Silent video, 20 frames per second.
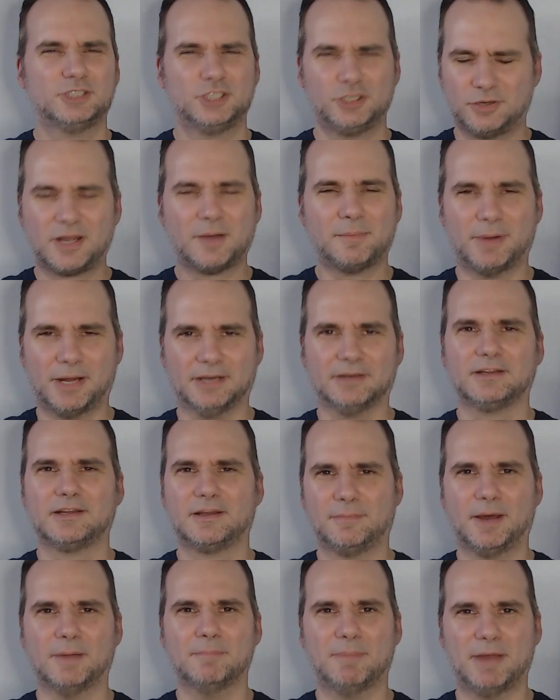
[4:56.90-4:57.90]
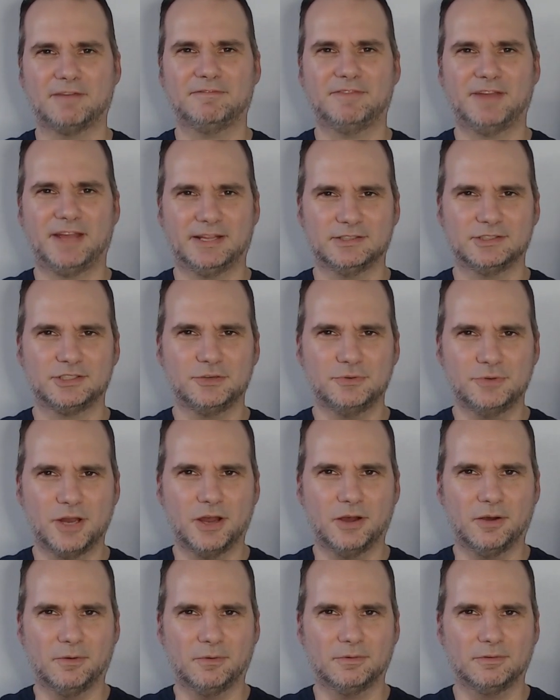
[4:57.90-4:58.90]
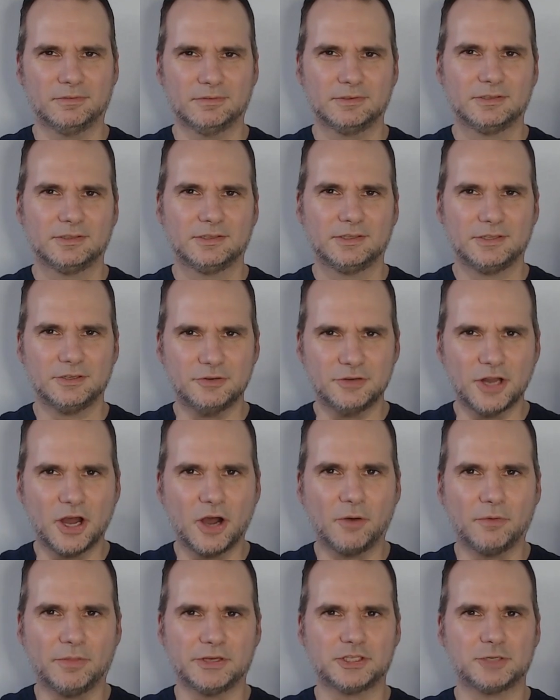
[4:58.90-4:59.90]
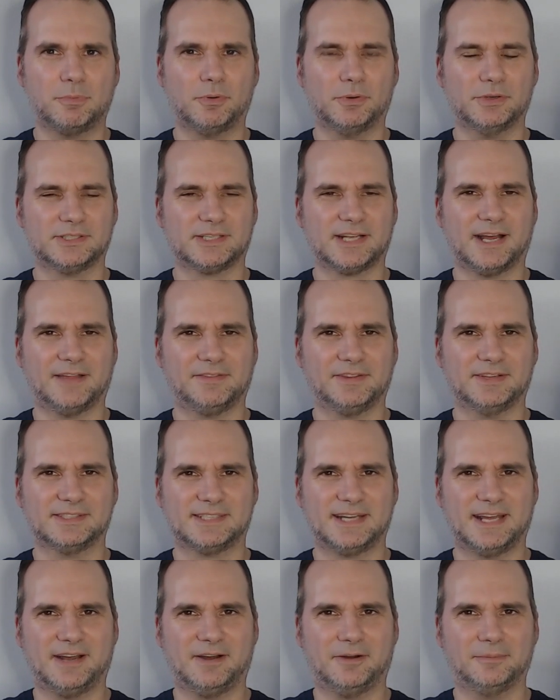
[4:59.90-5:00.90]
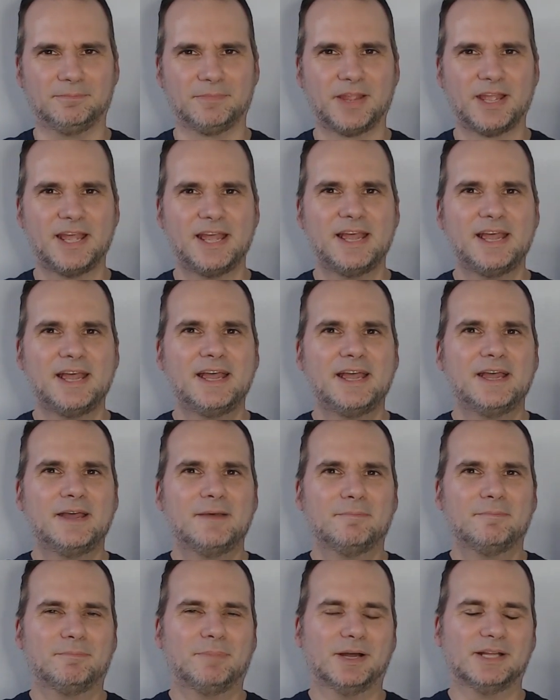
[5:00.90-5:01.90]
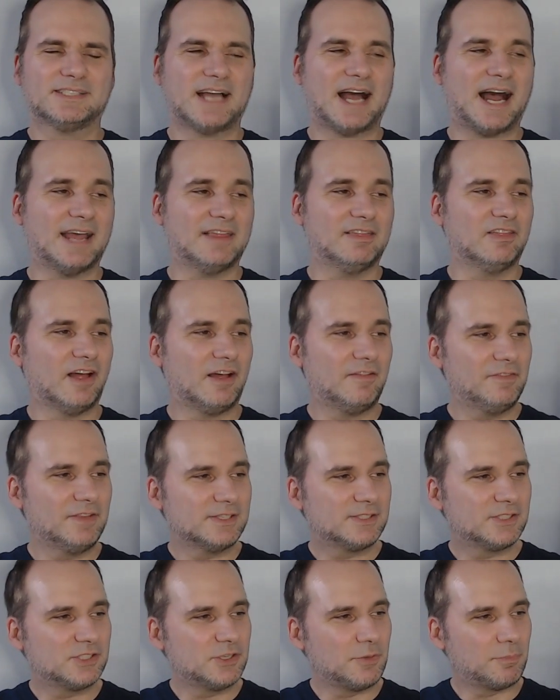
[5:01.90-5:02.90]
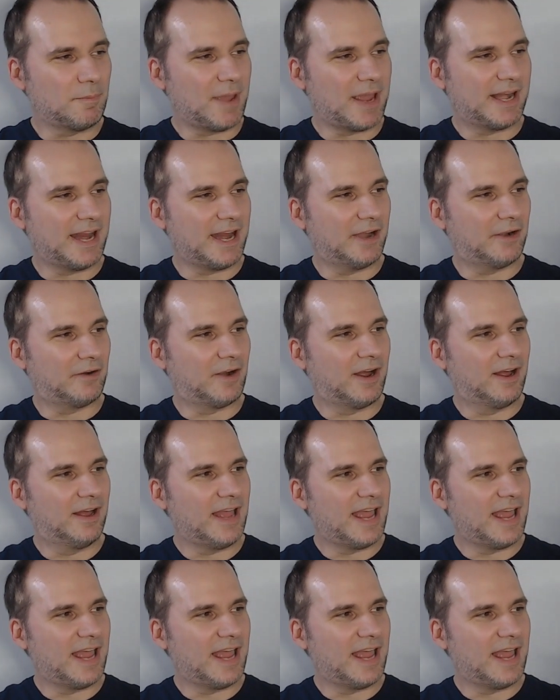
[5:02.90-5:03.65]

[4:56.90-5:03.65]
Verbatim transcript: Come on, come on, Bat fans, you know. You know that your boys got this down. But I love the Superman era,